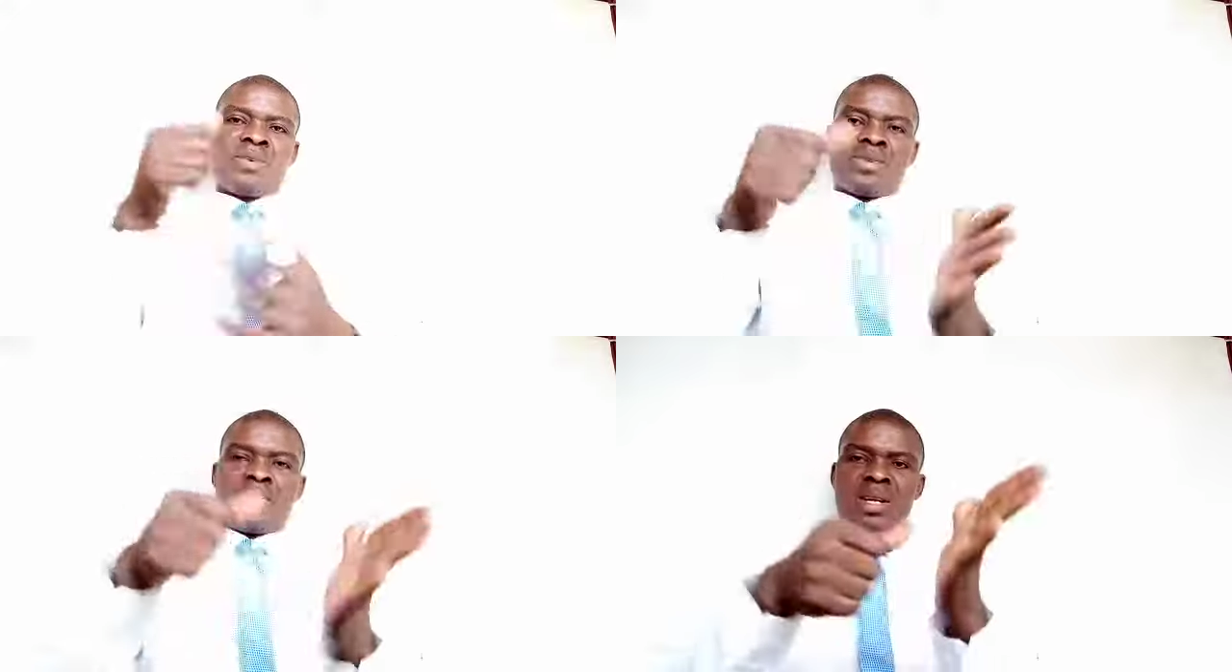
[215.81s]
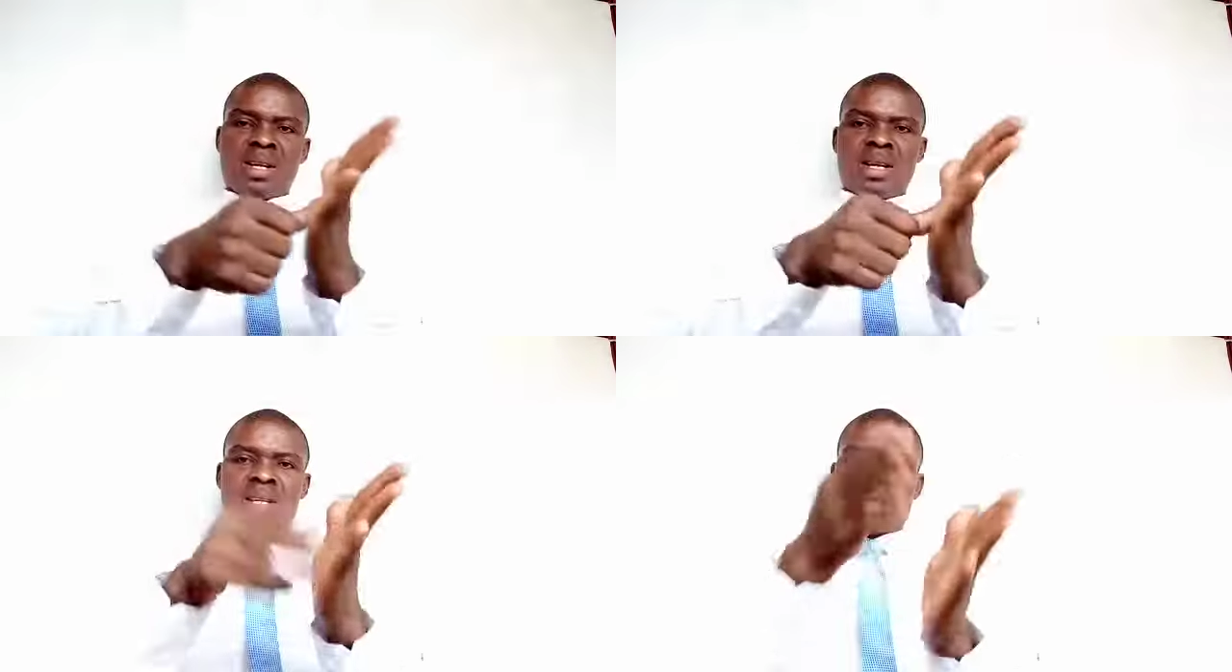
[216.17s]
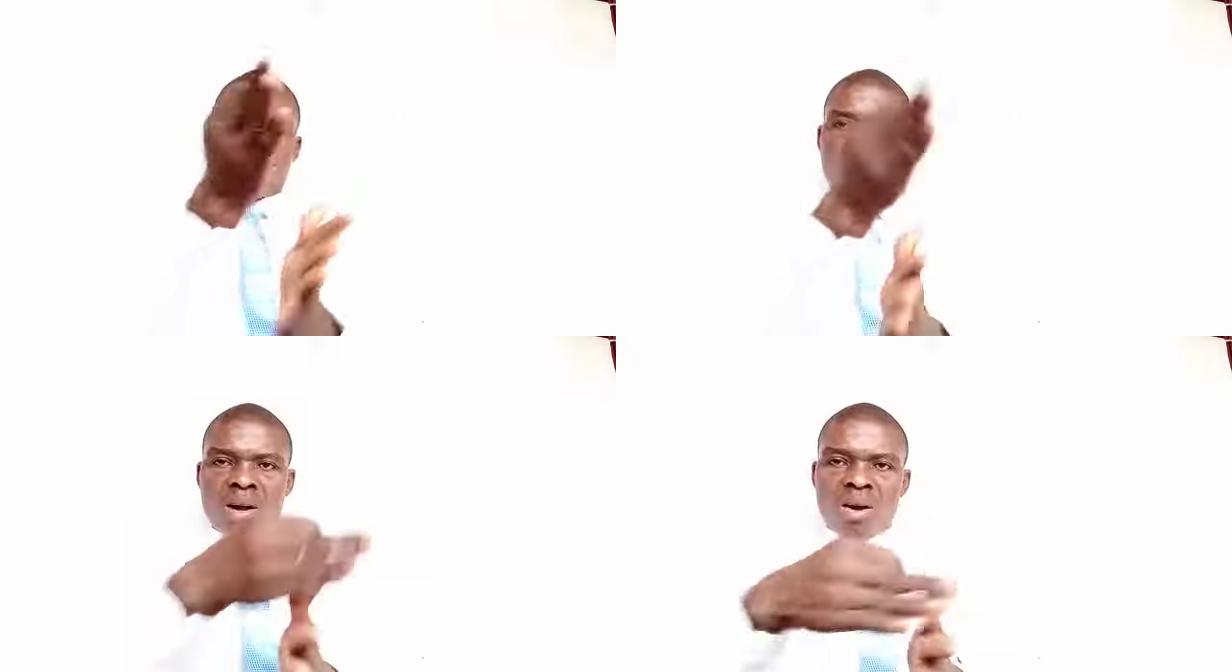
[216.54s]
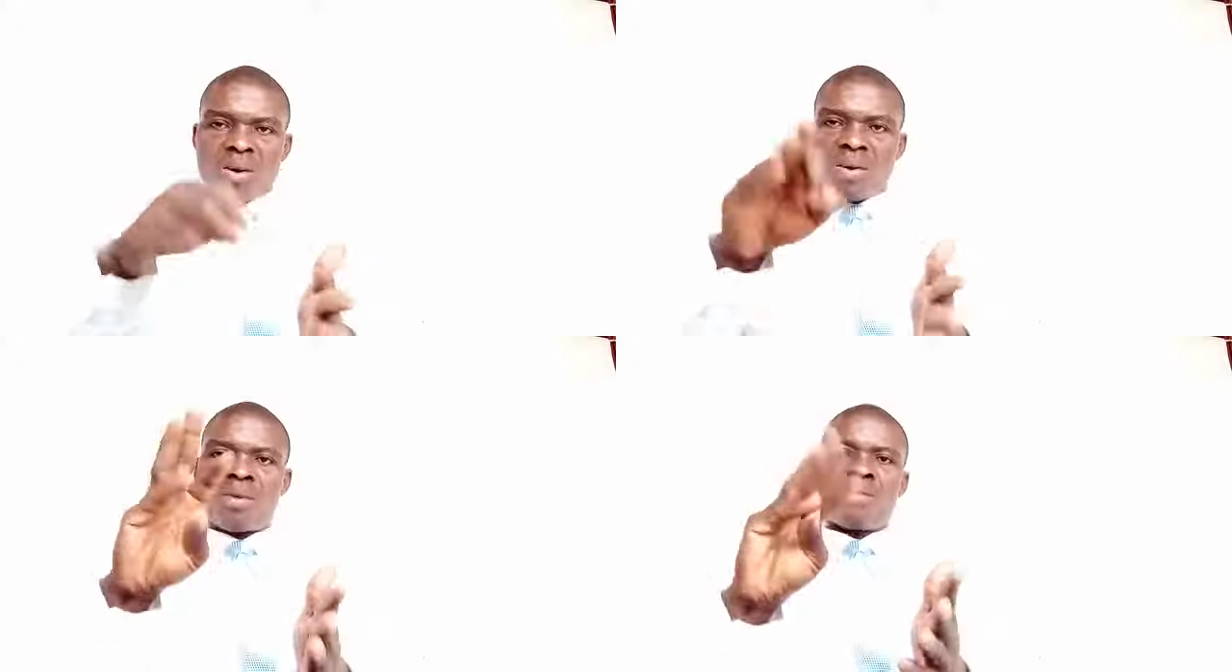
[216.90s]
For example,
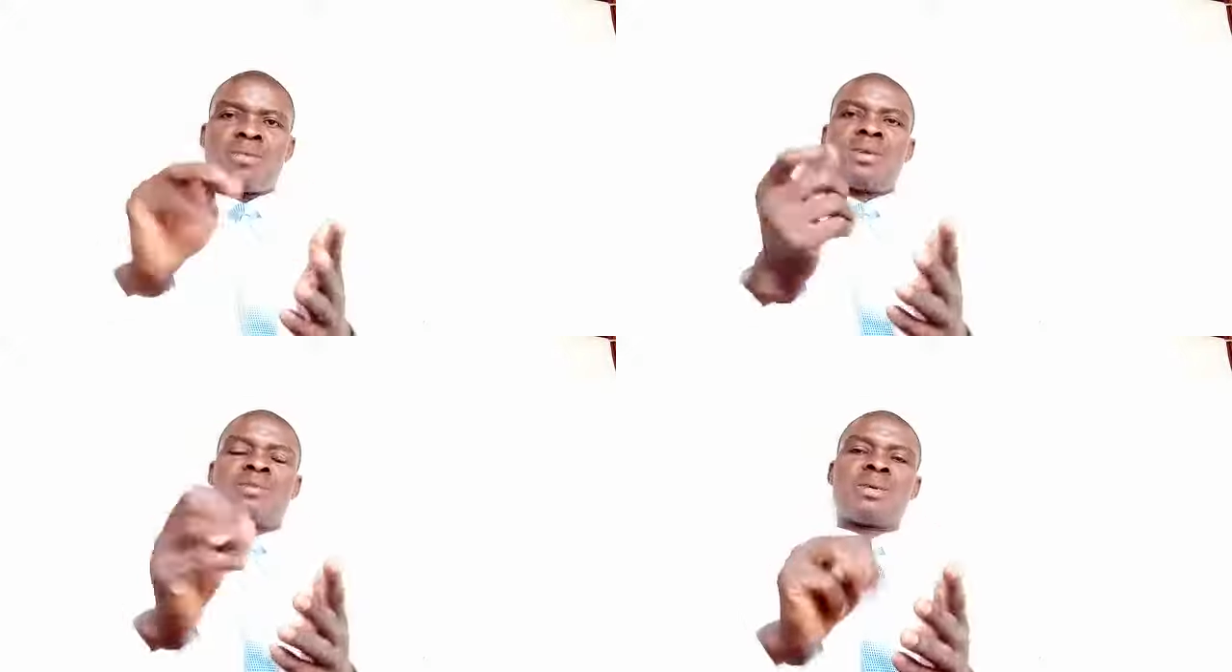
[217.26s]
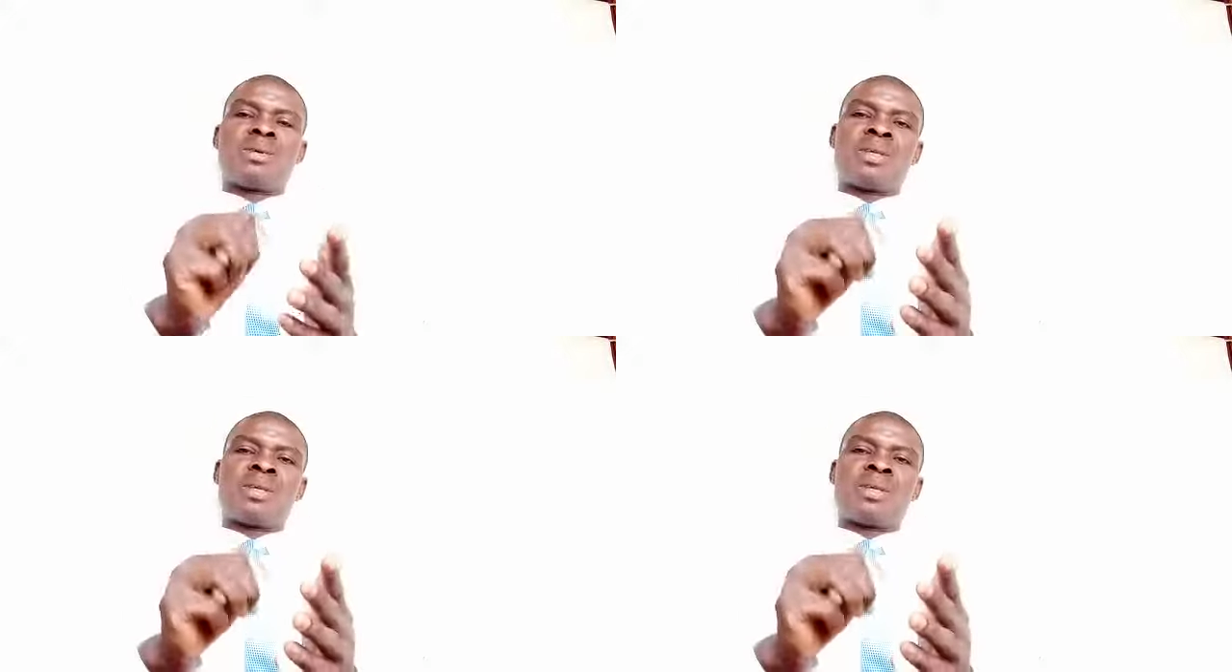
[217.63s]
the rhyme scheme